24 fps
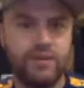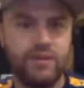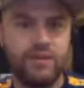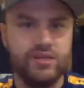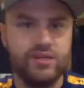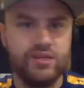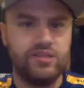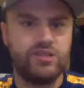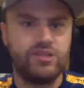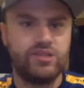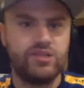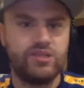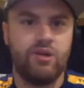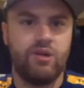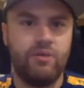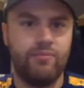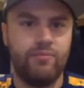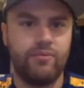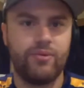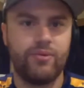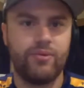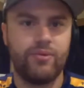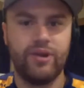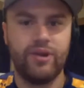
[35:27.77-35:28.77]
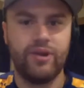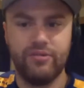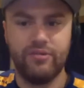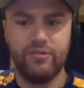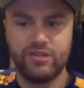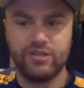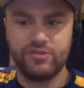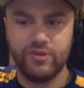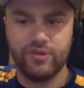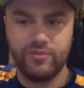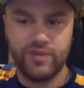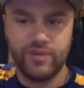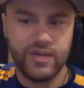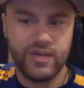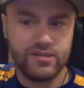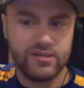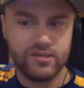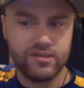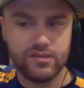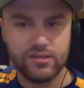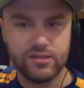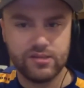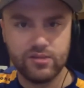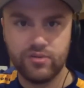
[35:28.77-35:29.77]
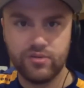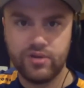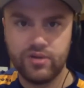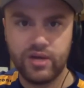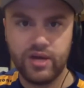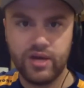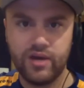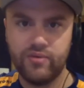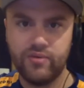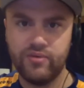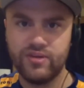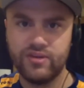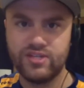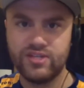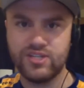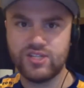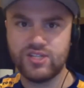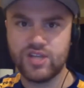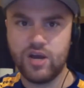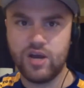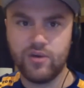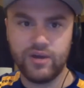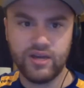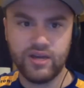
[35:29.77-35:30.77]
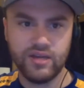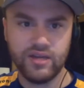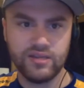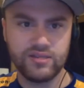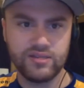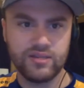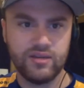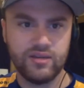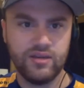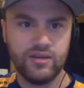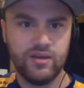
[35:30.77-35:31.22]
Grand Prix, which will be at Suzuka, which is always,